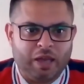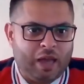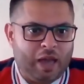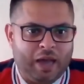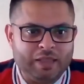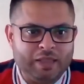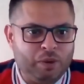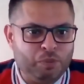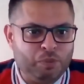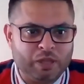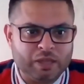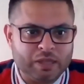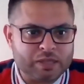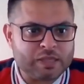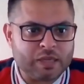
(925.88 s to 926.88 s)
And then
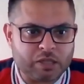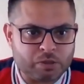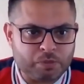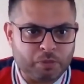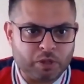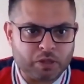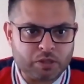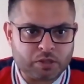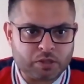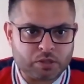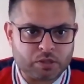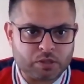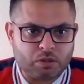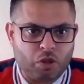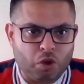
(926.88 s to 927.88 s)
within the 6 months,
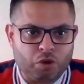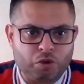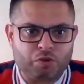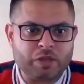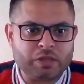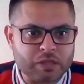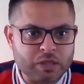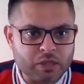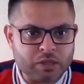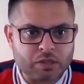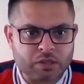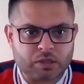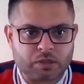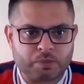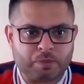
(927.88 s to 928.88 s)
local
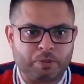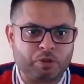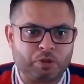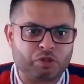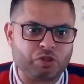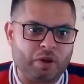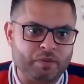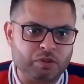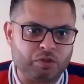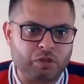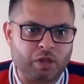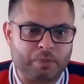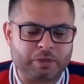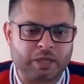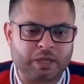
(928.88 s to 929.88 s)
residents, people who travel through
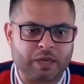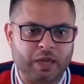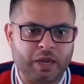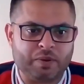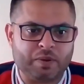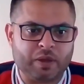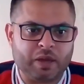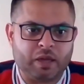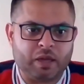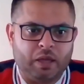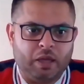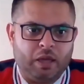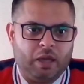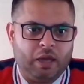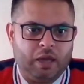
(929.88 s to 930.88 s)
that particular area,
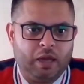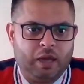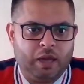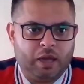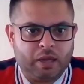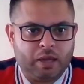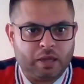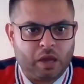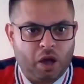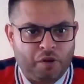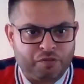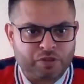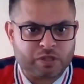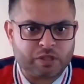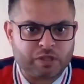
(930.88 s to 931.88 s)

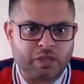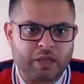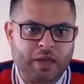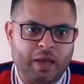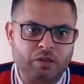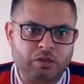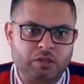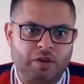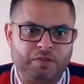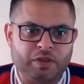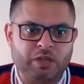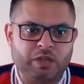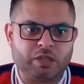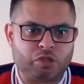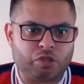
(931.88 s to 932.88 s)
officers of the council have
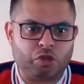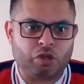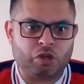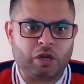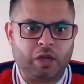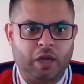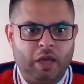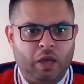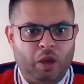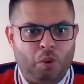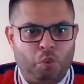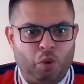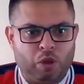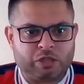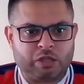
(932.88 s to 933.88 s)
understood
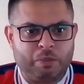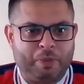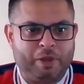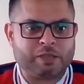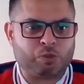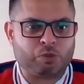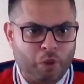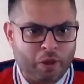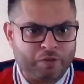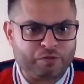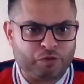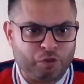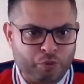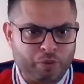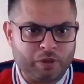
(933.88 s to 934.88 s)
what's the best way
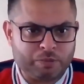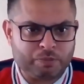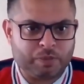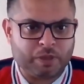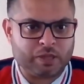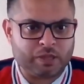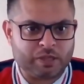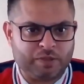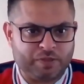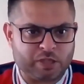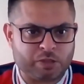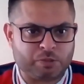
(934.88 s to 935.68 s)
forward because they've